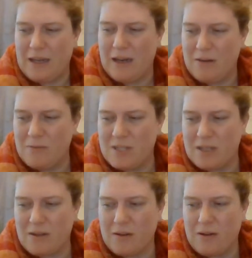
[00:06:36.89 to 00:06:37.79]

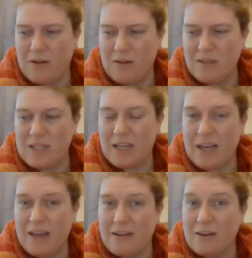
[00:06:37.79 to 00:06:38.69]
counted all
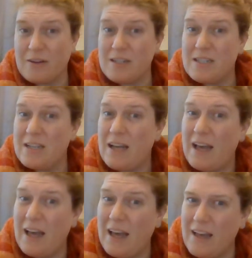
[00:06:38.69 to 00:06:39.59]
together
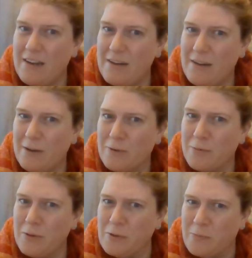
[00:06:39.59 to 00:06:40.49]
10
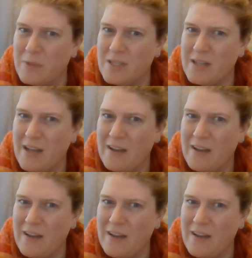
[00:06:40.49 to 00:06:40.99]
groups.